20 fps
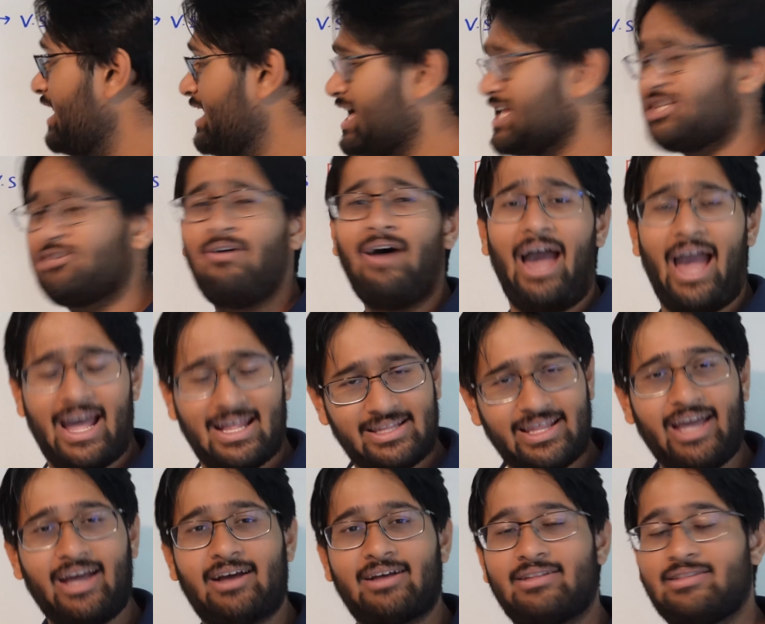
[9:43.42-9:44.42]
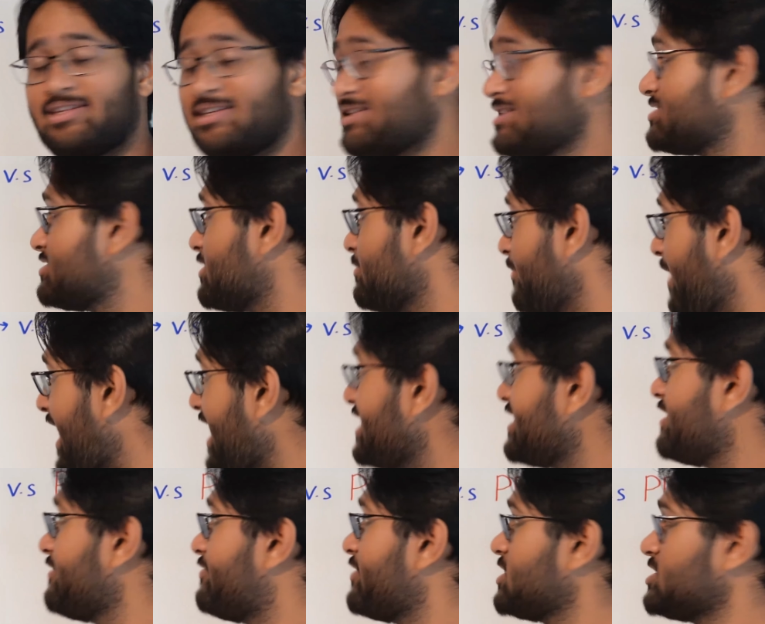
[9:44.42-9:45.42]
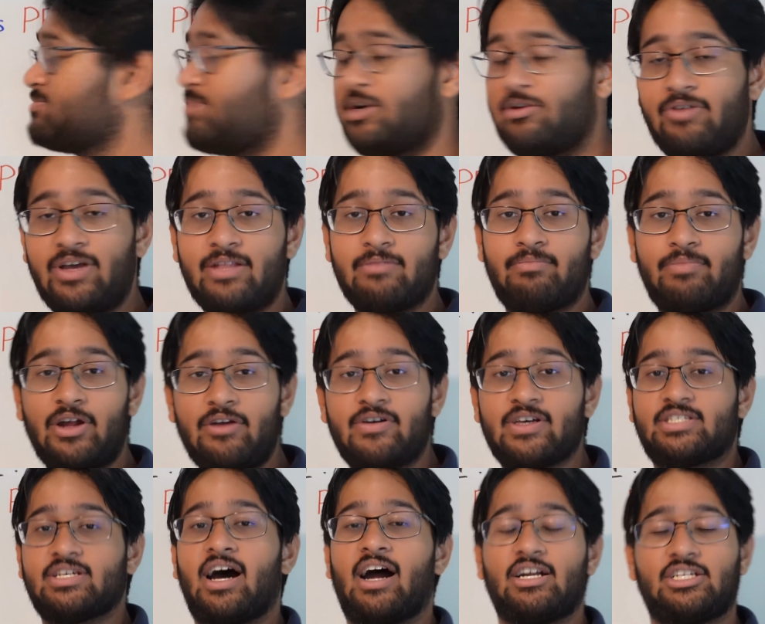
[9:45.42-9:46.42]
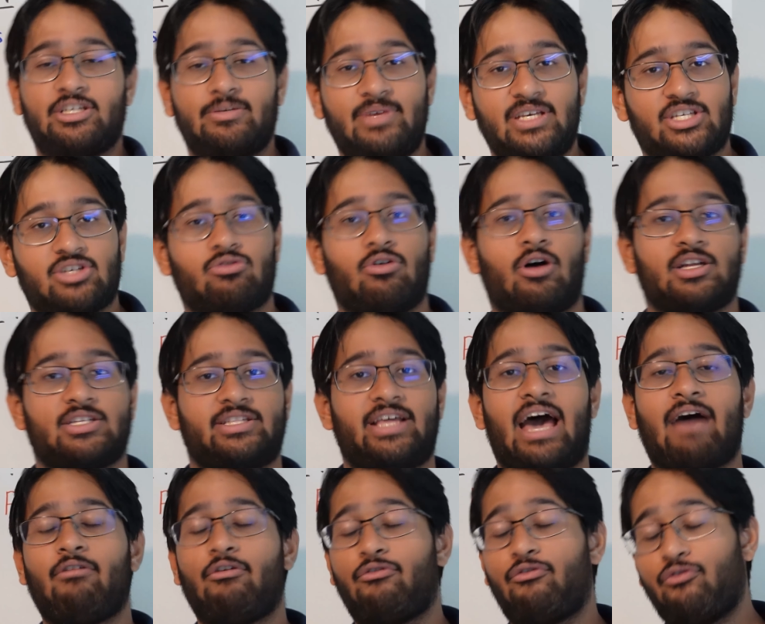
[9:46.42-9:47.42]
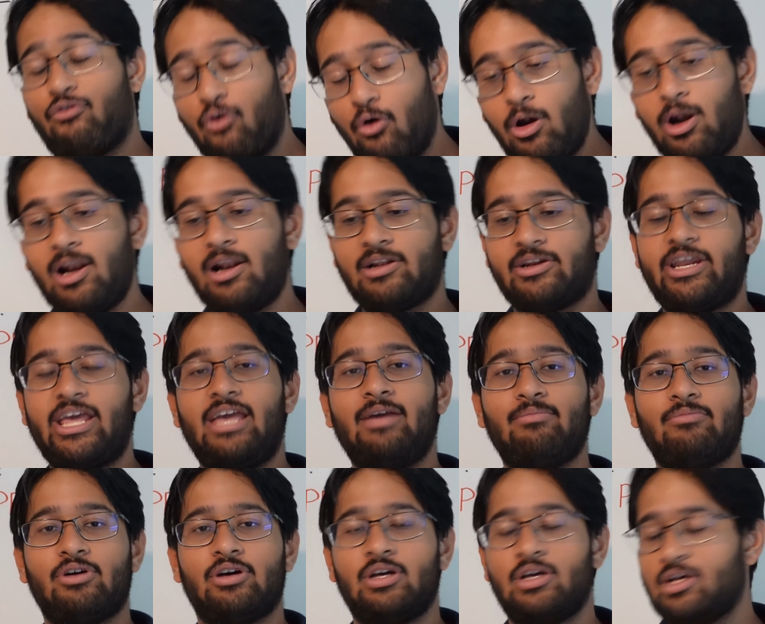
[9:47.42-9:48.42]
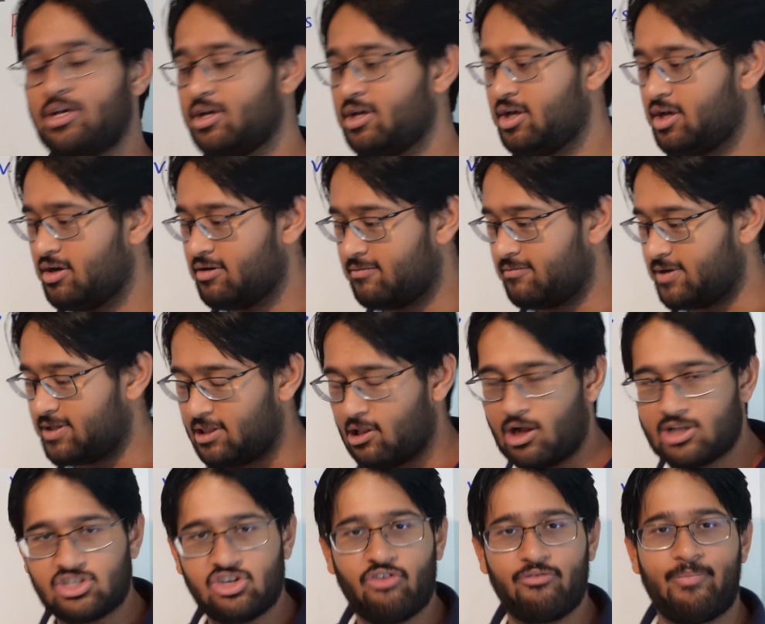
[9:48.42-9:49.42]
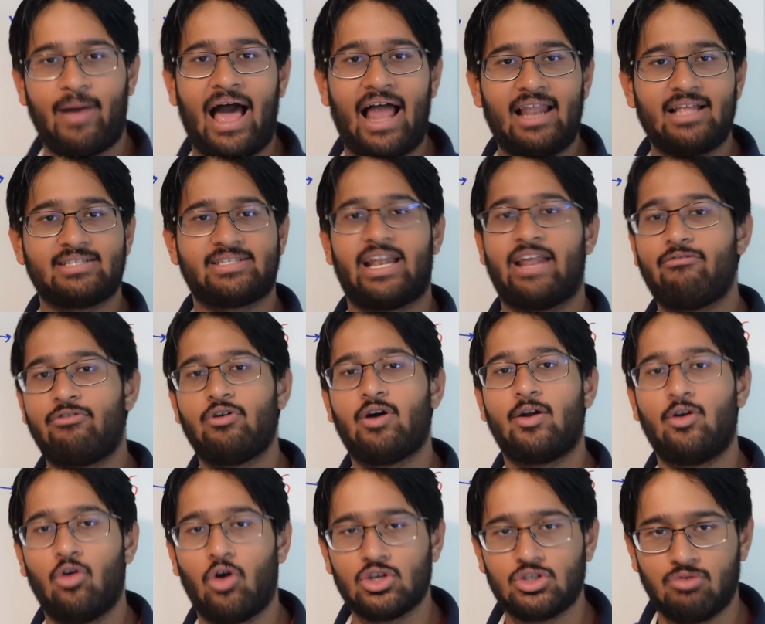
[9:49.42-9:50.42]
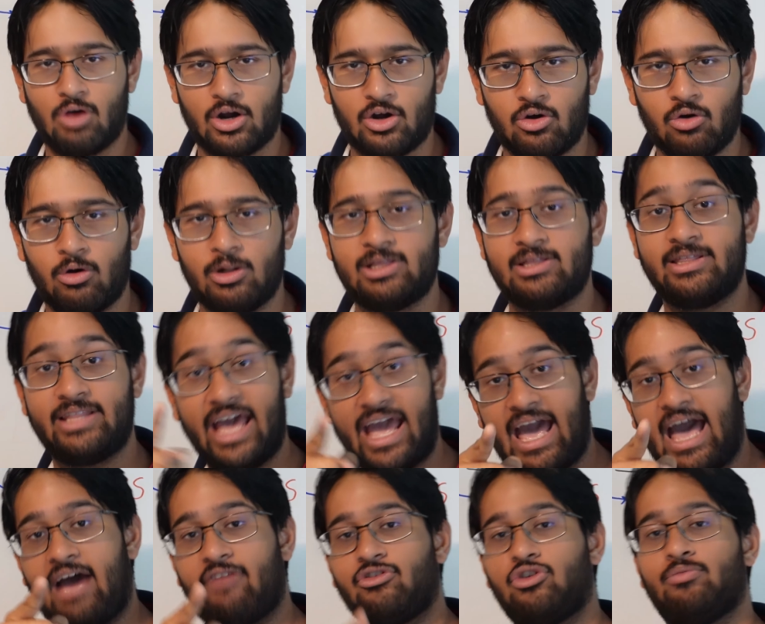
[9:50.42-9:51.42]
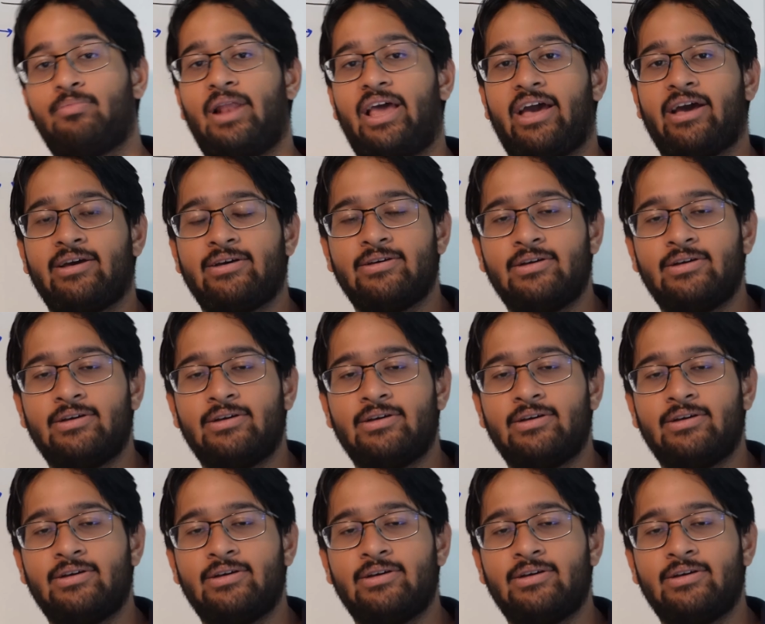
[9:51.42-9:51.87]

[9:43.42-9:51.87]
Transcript: And that's why I think this is the main difference between previous RCB squads. They have a full team with lots of balance and everyone knows what role they have to play.